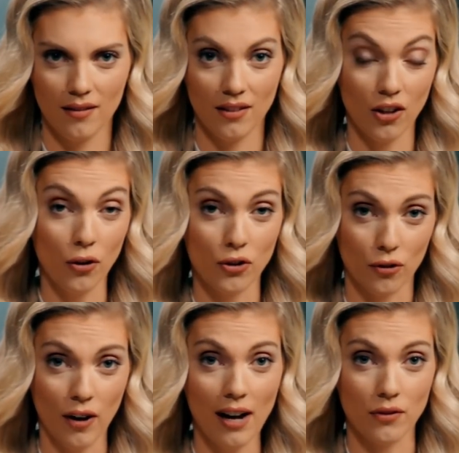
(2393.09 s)
You know who
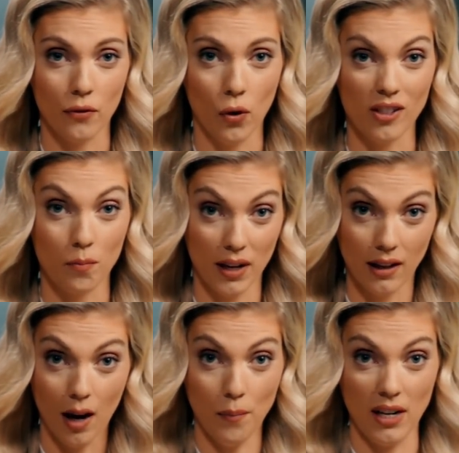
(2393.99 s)
survives, of course? Big
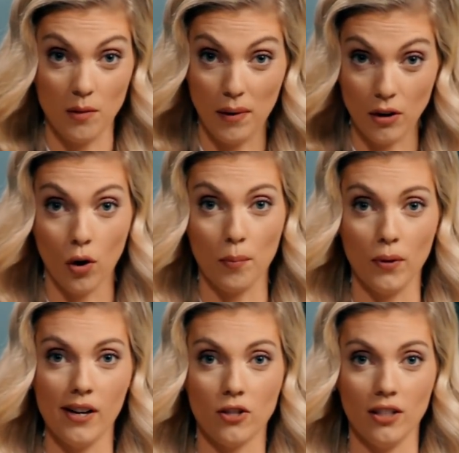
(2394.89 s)
companies, big
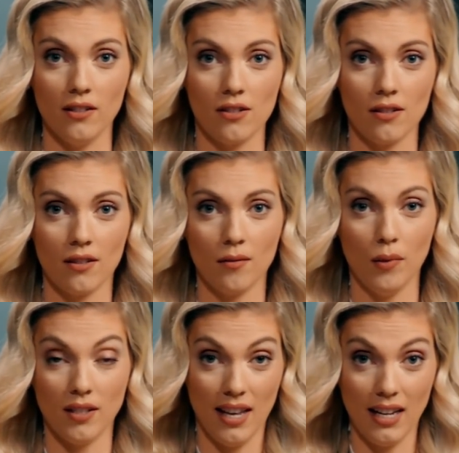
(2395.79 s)
corporations,
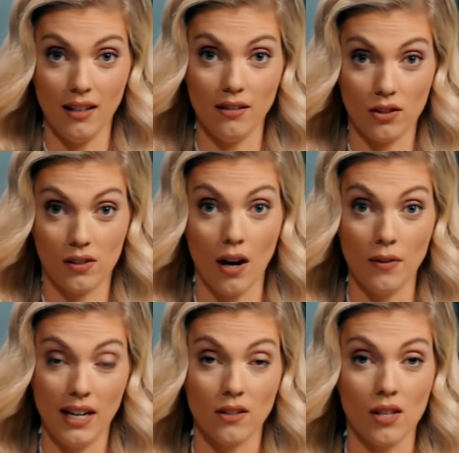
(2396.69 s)
because they can, su-
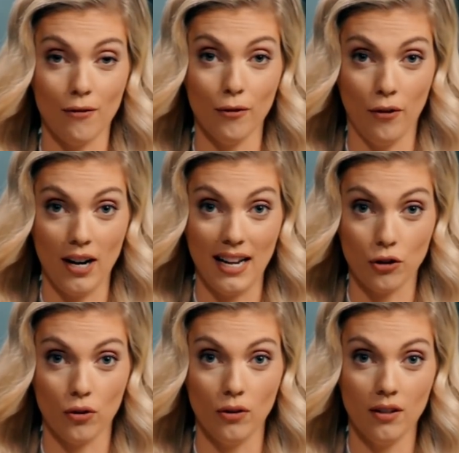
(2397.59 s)
they can suffer
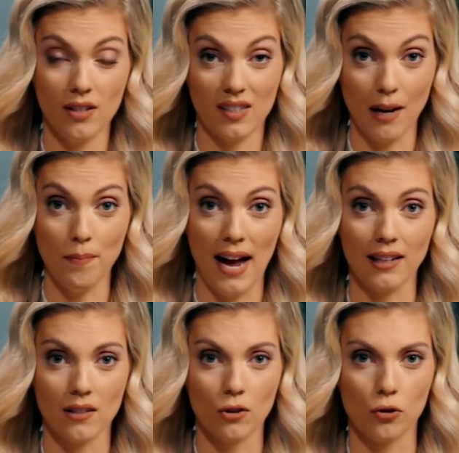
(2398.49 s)
financial setback
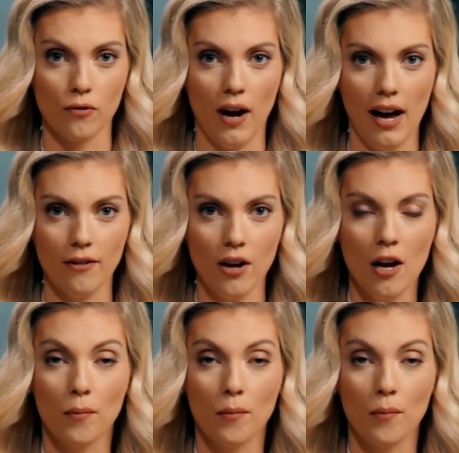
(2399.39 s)
and still survive.